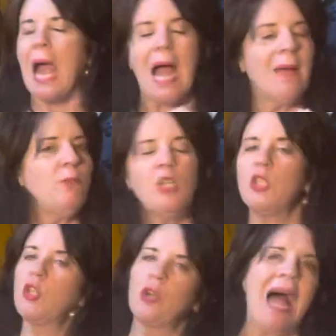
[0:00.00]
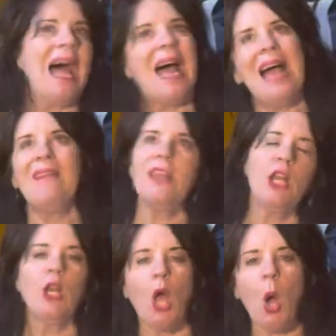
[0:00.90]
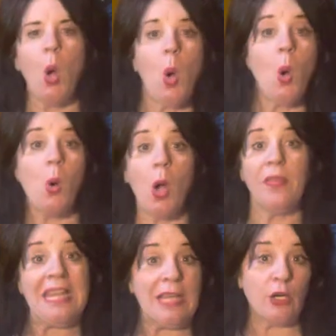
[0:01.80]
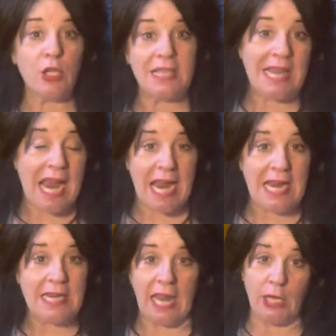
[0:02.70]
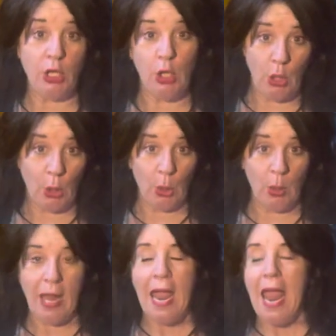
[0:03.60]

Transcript: I'm just driving along on the interstate like you do.